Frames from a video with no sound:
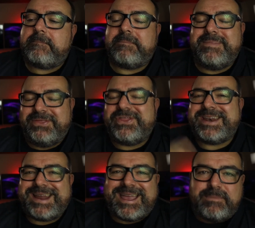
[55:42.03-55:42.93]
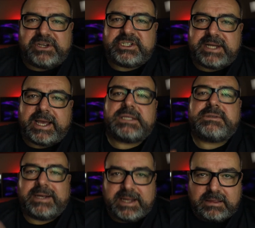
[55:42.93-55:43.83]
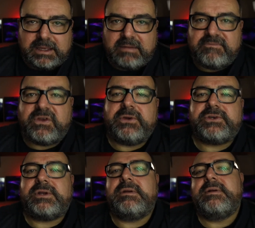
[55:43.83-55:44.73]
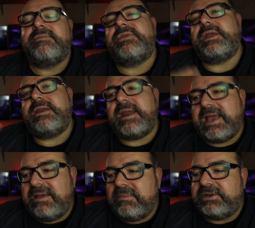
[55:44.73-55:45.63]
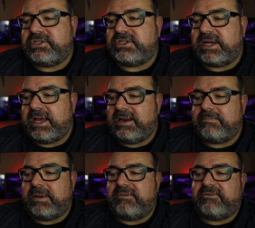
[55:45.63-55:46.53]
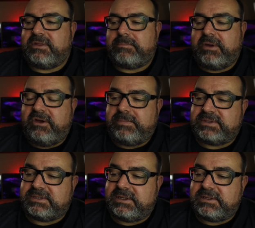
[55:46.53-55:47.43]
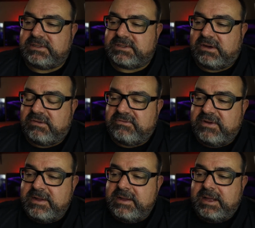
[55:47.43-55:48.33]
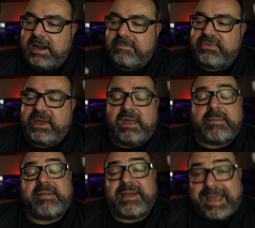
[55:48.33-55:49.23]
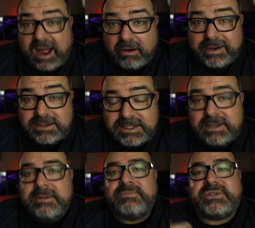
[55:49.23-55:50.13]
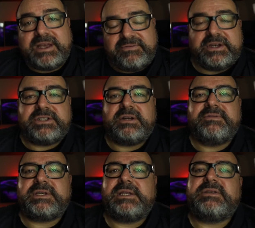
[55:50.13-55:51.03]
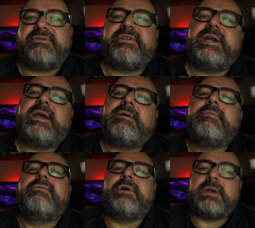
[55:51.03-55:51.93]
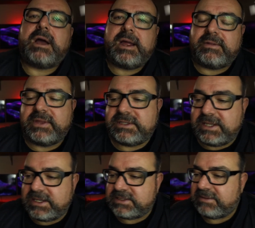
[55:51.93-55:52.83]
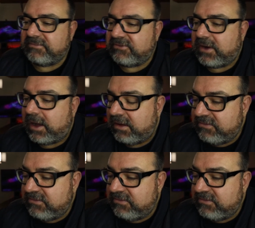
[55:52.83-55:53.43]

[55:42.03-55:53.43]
The name is shared, so I get the confusion. The name is shared, but for the purposes of thinking about the current definition of schizophrenia, rely on the DSM-5.